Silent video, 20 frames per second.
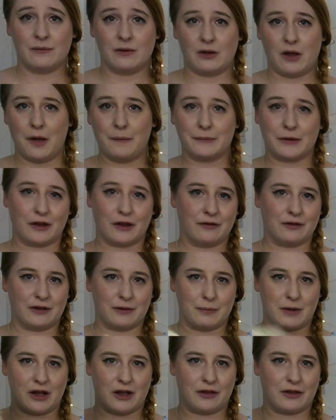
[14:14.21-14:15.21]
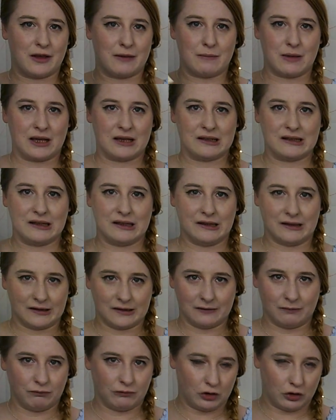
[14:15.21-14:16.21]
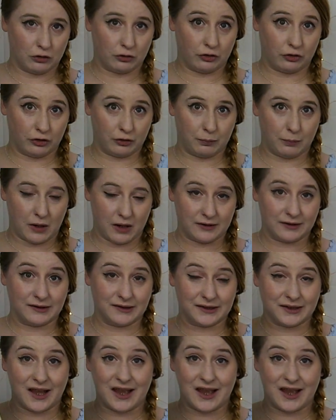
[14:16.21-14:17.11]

comes over to Bath and makes these gorgeous buns,